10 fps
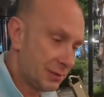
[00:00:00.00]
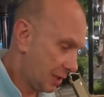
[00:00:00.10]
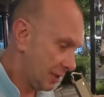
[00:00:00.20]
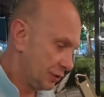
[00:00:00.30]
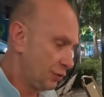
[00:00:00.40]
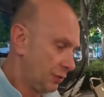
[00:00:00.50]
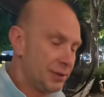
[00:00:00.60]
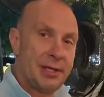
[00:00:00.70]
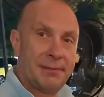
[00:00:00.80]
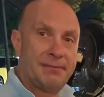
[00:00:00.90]
I enjoyed it,
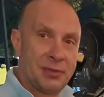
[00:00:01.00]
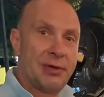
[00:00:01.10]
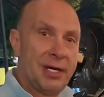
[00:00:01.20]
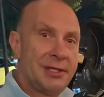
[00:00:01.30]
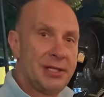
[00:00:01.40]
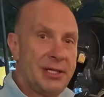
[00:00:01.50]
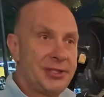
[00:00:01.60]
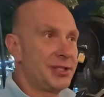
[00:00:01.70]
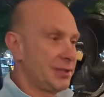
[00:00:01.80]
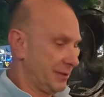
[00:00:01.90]
yeah. Really
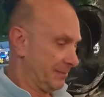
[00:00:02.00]
delicious.